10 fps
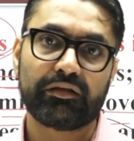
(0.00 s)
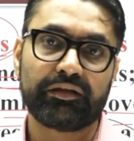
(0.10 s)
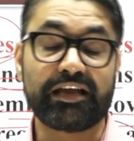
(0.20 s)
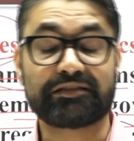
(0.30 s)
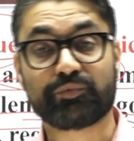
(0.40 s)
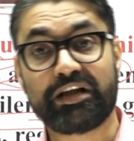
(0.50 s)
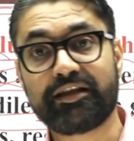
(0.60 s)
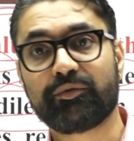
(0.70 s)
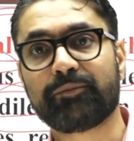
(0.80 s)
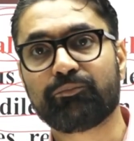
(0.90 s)
He has well
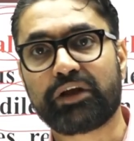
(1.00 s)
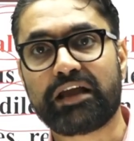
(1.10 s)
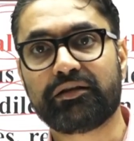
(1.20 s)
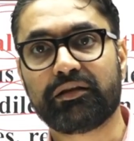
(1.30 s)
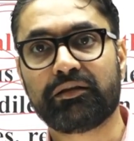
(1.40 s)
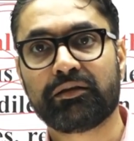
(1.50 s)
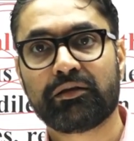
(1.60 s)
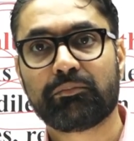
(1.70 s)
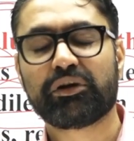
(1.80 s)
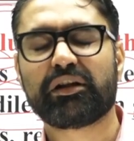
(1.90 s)
developed morality,
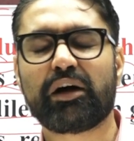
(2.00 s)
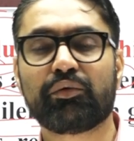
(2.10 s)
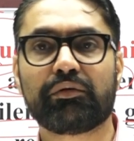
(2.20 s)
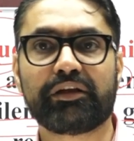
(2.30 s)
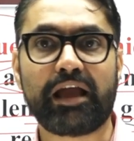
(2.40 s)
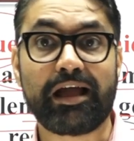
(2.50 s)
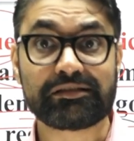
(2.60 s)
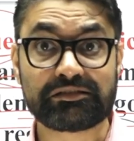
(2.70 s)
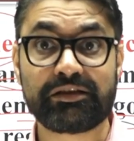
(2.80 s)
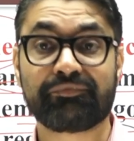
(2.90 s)
but now he
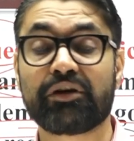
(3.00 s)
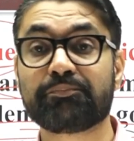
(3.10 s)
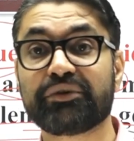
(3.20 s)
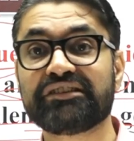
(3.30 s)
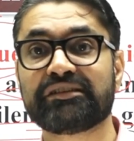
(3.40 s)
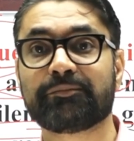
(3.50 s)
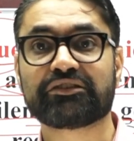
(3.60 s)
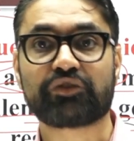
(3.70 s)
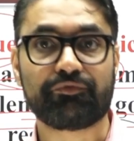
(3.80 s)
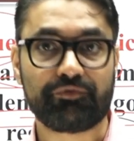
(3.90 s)
has different
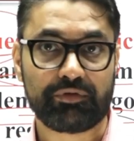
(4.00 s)
principles of